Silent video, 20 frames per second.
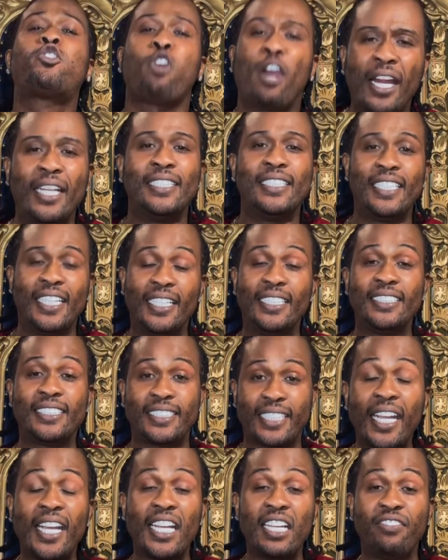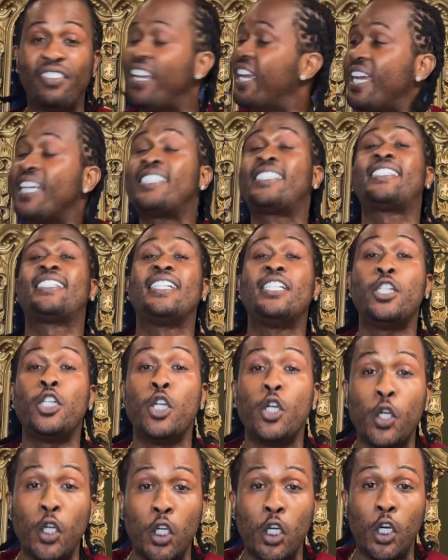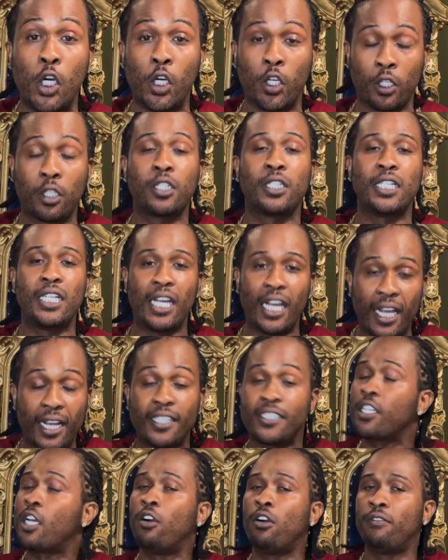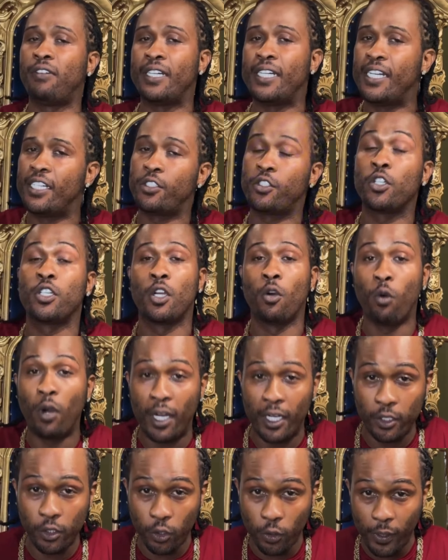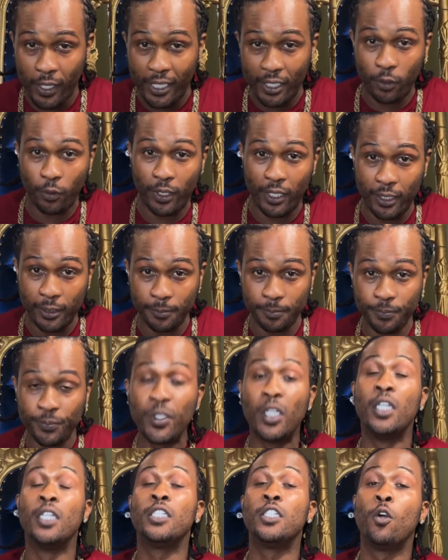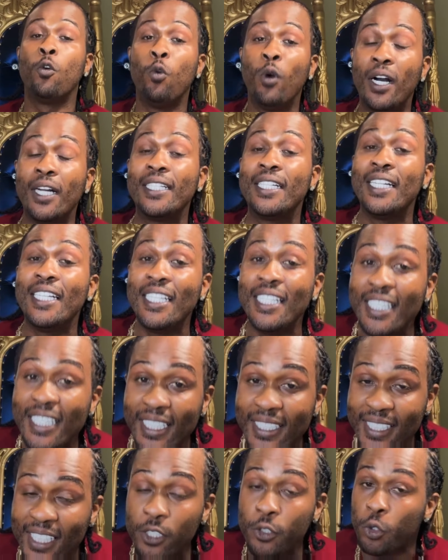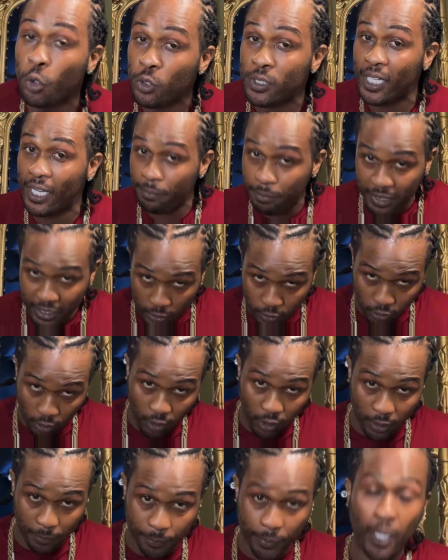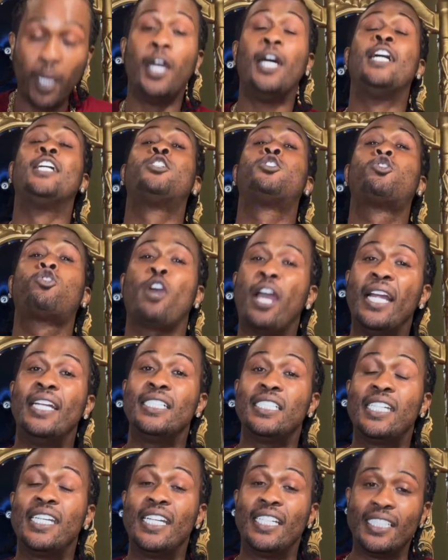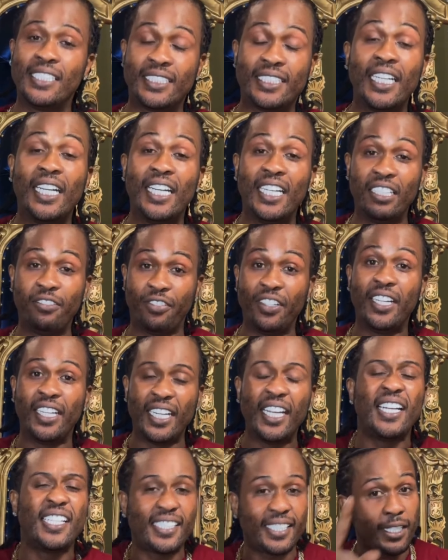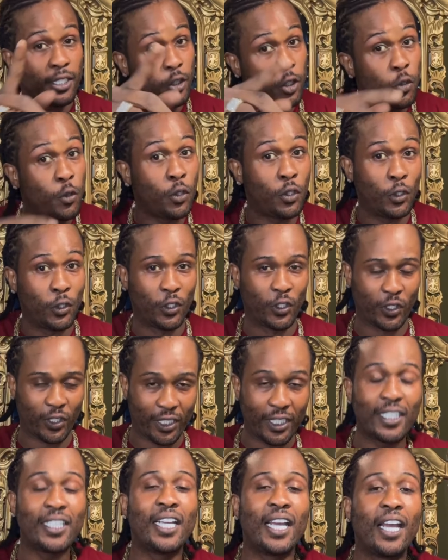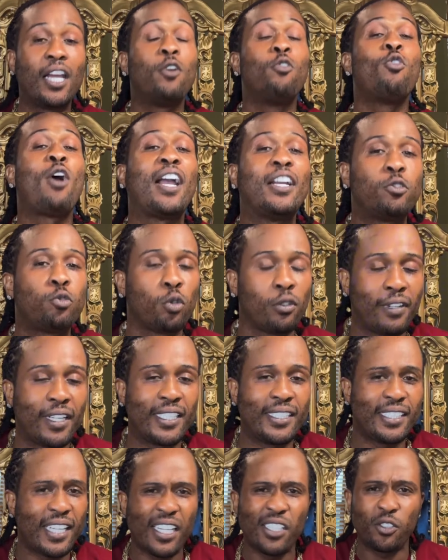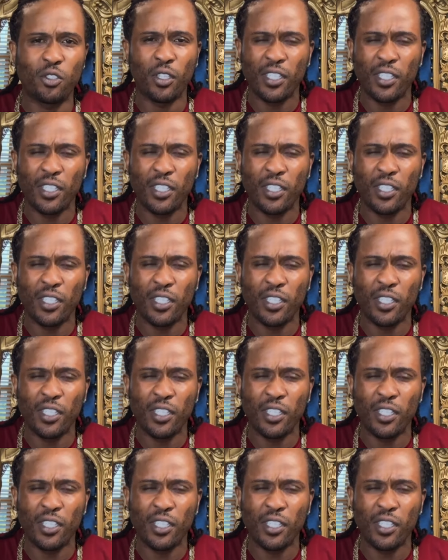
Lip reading: don't address her because you need to clean up the scent and you don't. That or that. And Dewey, Momo say she's in a long talking. She are waiting me. You come after the plane. Come at any show, she a deal with you. Right and proper. She